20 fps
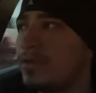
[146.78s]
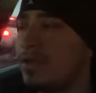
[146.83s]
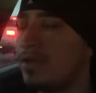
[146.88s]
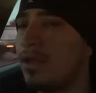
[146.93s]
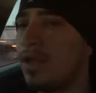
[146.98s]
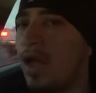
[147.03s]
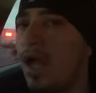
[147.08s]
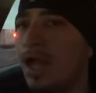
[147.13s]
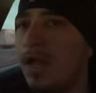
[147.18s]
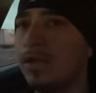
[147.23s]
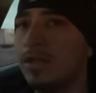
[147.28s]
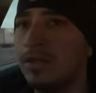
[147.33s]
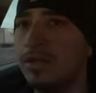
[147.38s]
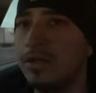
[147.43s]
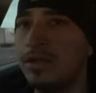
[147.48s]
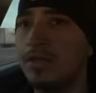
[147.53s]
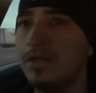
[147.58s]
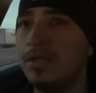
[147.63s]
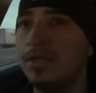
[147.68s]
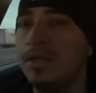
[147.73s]
I
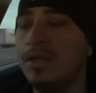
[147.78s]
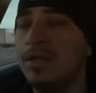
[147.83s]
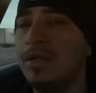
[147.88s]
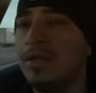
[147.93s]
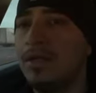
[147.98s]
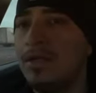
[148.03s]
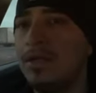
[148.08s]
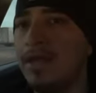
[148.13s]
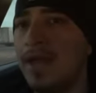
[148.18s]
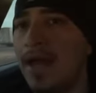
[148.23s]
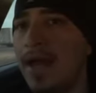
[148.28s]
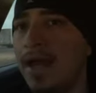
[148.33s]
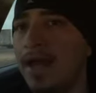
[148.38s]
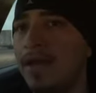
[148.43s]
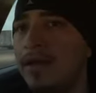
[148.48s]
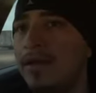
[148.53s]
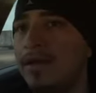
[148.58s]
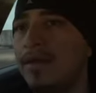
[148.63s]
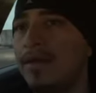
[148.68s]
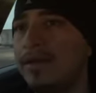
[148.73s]
learned that
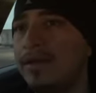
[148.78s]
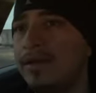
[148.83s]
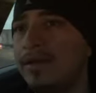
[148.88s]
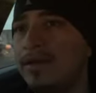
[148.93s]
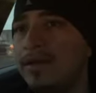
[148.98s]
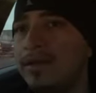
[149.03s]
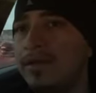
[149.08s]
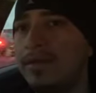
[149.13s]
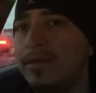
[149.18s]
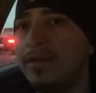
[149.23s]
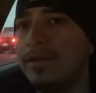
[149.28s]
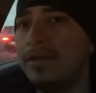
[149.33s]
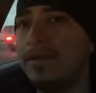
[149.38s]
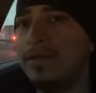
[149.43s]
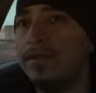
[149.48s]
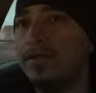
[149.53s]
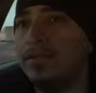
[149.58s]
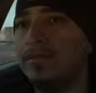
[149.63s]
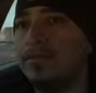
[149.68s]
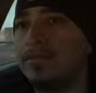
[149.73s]

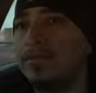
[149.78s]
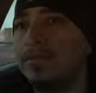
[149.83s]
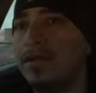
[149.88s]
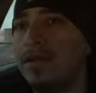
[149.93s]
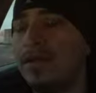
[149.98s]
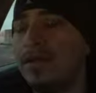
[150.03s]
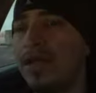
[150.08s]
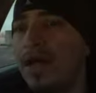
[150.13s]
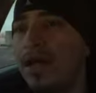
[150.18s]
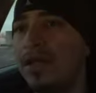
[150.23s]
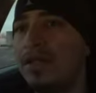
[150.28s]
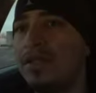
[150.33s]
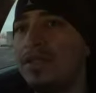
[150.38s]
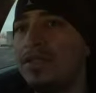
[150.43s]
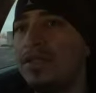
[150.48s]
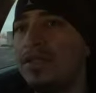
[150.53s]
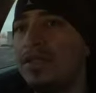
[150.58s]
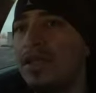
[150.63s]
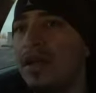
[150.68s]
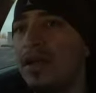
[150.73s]
a lot of the
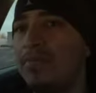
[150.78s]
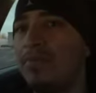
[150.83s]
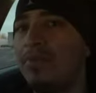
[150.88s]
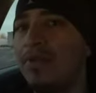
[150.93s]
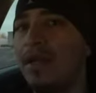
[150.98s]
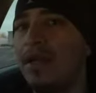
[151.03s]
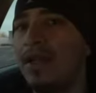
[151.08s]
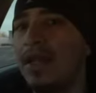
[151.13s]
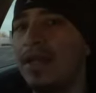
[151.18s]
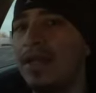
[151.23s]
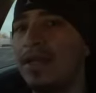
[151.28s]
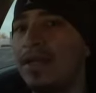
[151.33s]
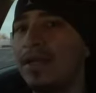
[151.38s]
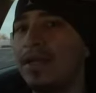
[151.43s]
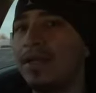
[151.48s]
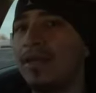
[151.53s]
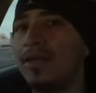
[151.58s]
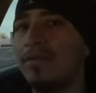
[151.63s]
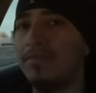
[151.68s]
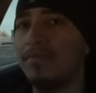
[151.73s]
shit that I bl- like
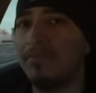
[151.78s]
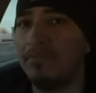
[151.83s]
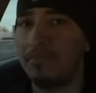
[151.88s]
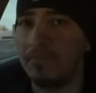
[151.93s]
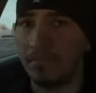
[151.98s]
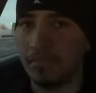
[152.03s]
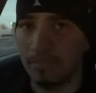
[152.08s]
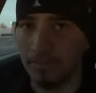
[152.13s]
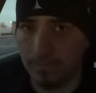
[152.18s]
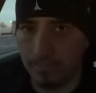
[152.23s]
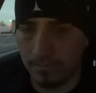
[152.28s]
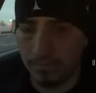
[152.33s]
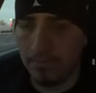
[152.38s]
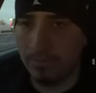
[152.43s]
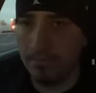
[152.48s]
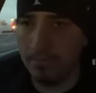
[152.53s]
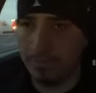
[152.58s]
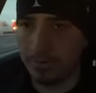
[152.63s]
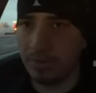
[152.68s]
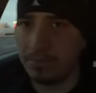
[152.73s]

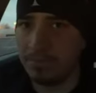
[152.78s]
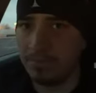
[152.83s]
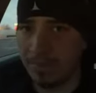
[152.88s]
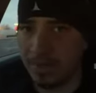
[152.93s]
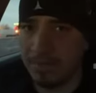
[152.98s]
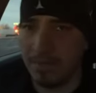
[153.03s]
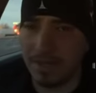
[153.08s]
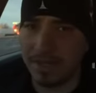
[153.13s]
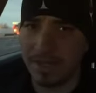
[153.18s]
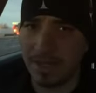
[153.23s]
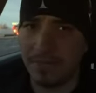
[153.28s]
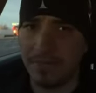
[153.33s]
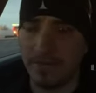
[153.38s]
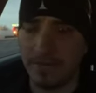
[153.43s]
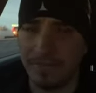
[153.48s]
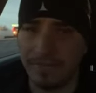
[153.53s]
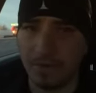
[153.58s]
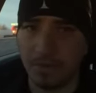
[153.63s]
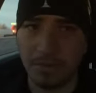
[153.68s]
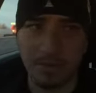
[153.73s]
beat myself up
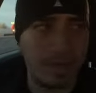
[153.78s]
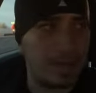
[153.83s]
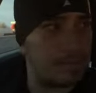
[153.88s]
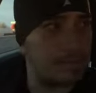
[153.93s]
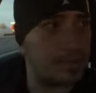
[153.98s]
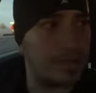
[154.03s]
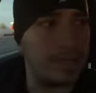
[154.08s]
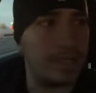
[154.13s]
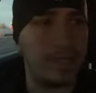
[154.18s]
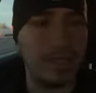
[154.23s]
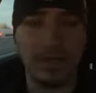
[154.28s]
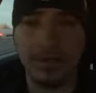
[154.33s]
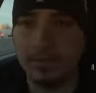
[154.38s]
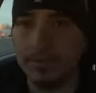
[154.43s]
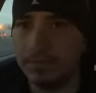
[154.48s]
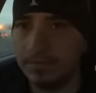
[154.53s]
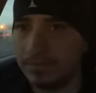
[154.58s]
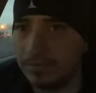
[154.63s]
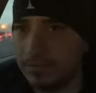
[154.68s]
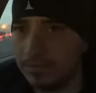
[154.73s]
for when I'm drinking
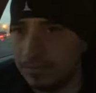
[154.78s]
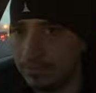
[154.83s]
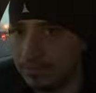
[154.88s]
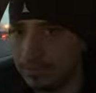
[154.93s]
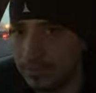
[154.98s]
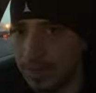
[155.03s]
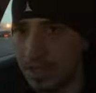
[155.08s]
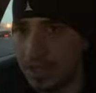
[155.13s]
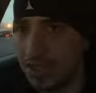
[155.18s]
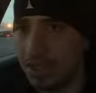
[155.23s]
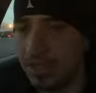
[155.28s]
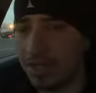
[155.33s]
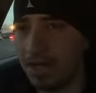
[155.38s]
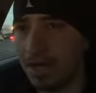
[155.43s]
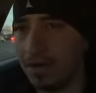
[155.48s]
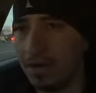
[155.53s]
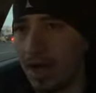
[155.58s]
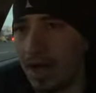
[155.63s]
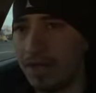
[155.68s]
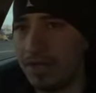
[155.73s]
is shit that
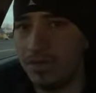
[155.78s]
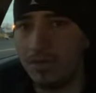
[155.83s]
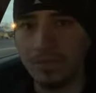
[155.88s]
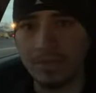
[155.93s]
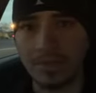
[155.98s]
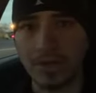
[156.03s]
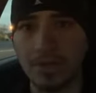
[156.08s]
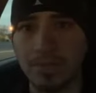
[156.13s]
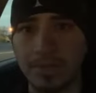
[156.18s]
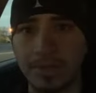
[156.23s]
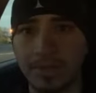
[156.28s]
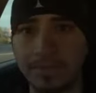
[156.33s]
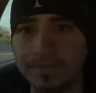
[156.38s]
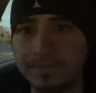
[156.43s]
I, I do sober.